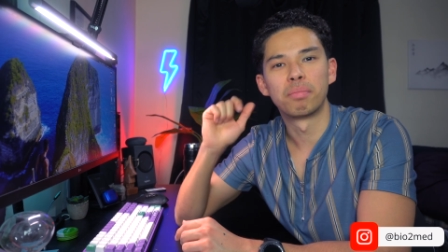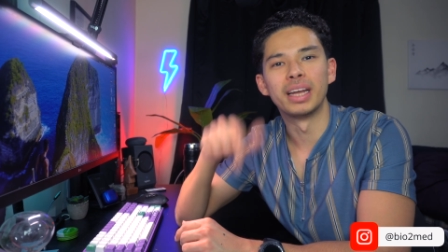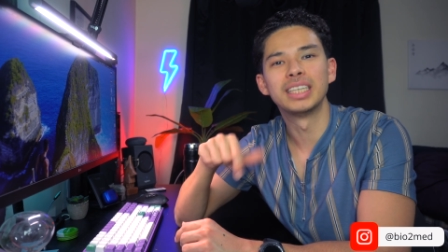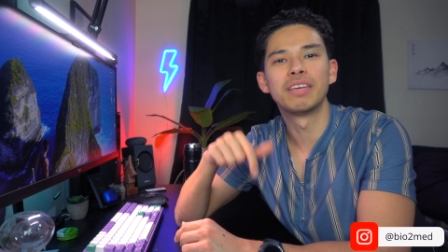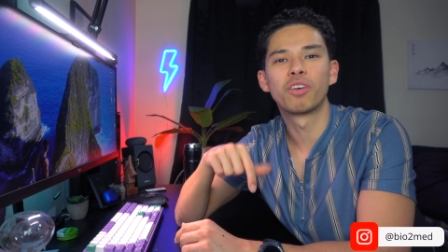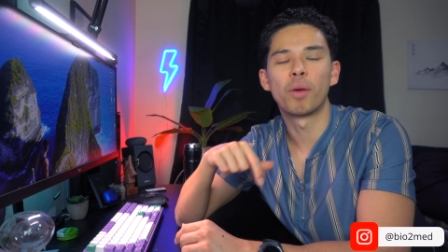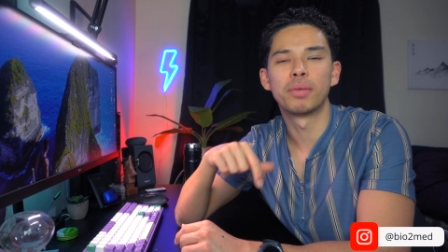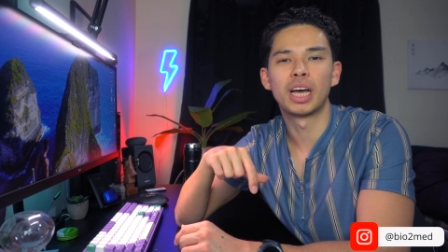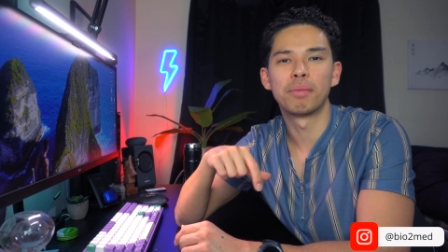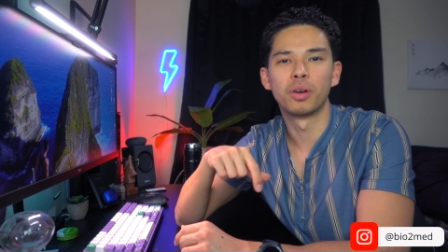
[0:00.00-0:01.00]
please leave a
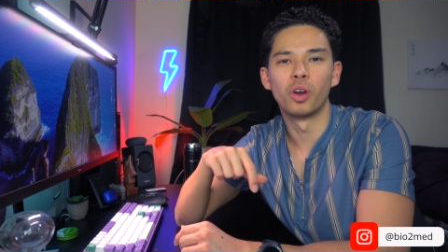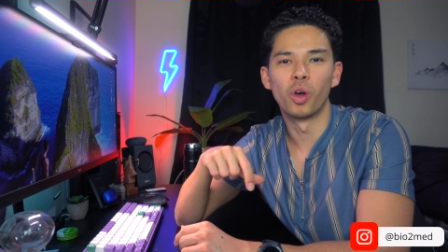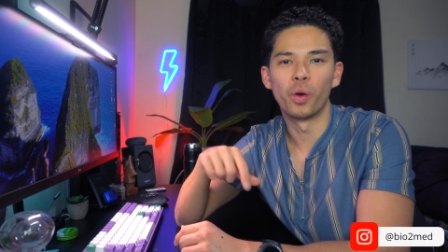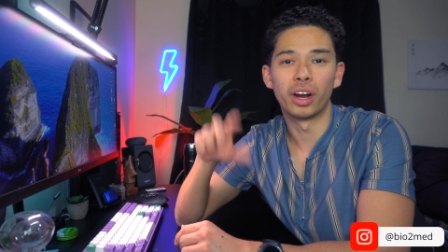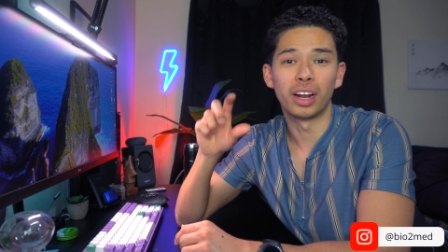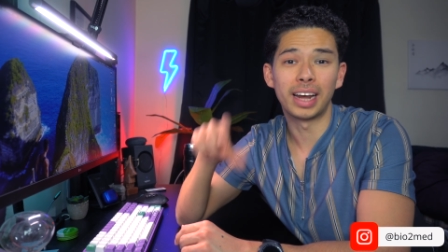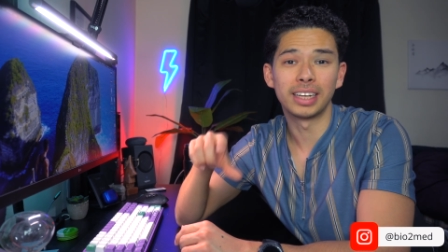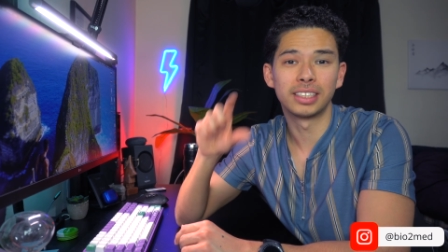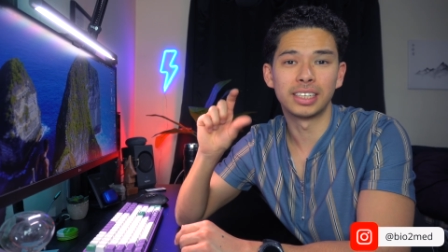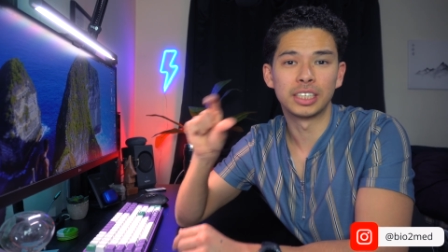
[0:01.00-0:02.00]
comment down below and I'll add
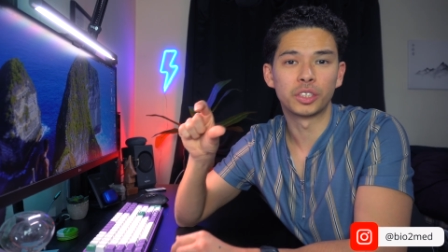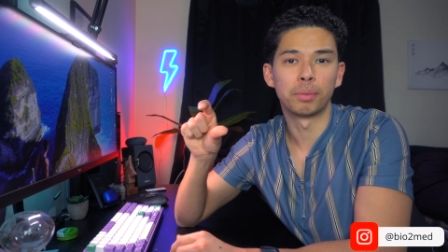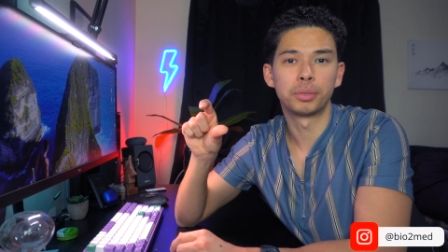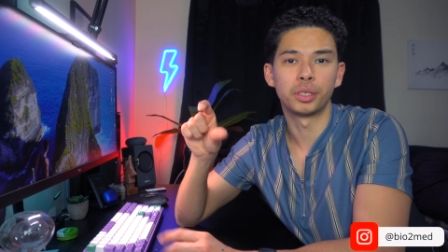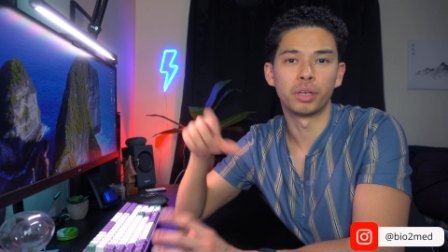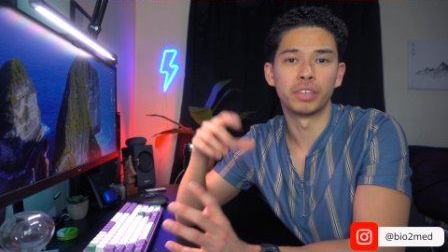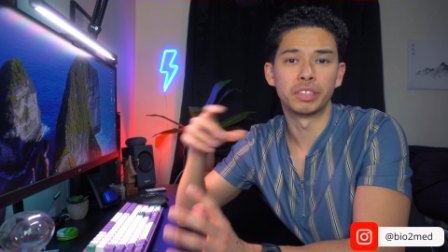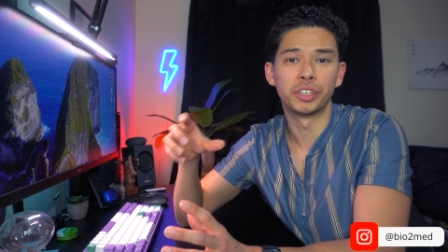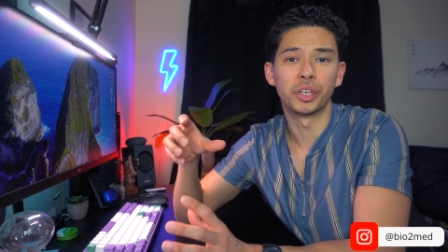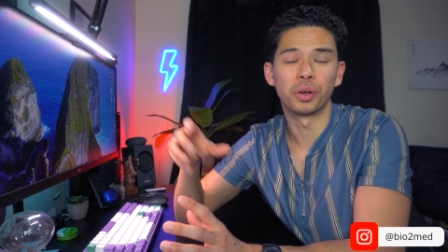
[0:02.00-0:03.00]
it to the description of
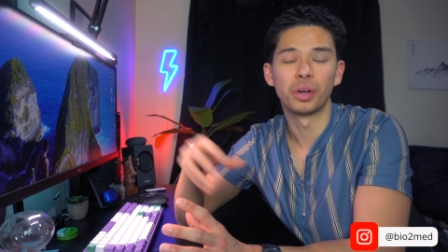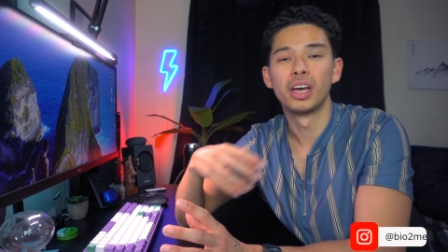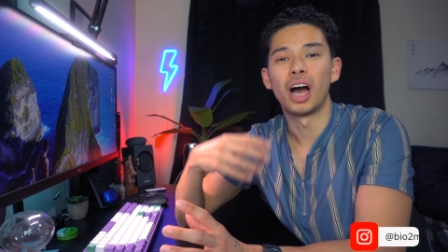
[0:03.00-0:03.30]
this video.